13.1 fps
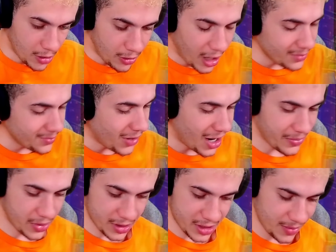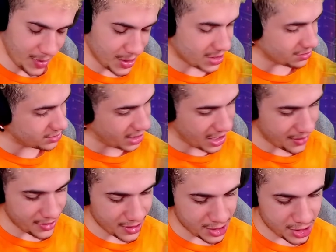on, Bomber. Give me some
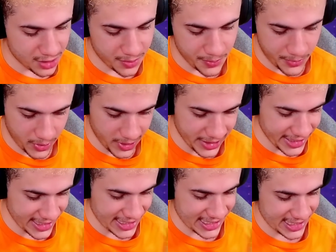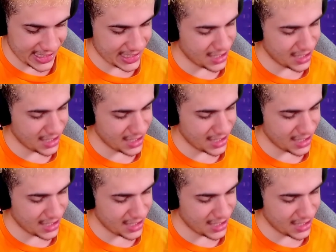damage. Please.